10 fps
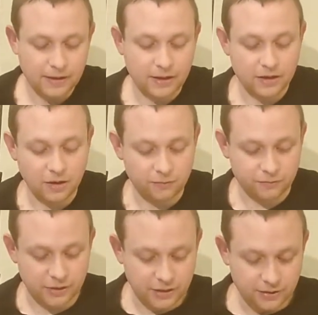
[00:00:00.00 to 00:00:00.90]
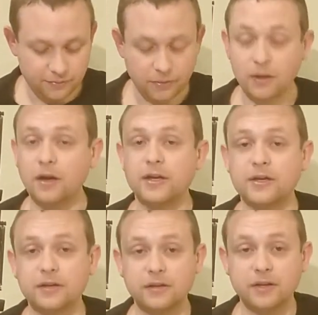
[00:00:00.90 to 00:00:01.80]
And hopefully I
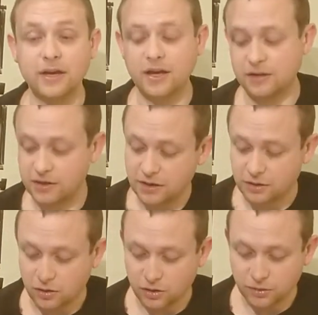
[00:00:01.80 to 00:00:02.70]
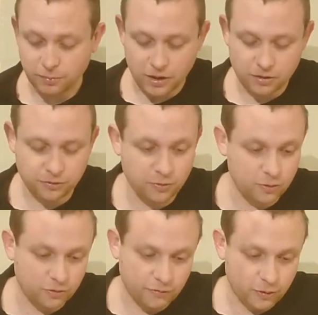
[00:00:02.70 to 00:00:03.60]
can get Gollum through
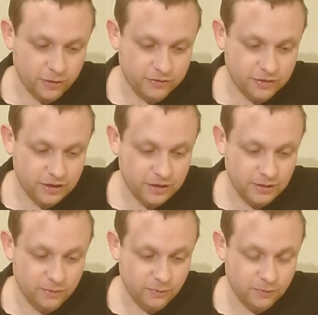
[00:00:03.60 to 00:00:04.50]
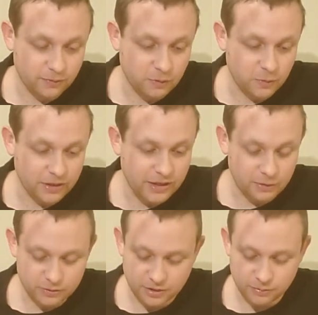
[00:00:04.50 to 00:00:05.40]
the forest today
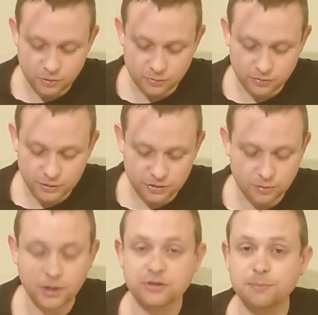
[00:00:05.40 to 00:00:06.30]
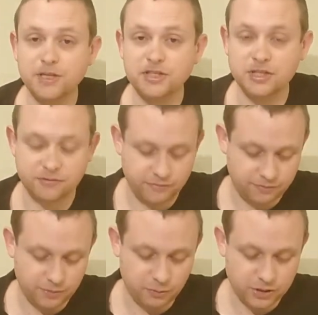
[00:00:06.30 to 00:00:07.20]
without him causing me too much mischief,
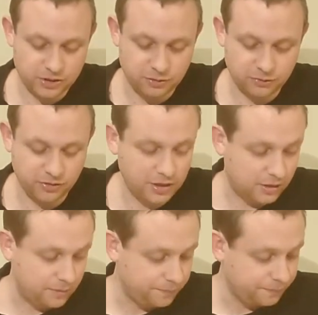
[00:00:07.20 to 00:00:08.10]
but we shall see.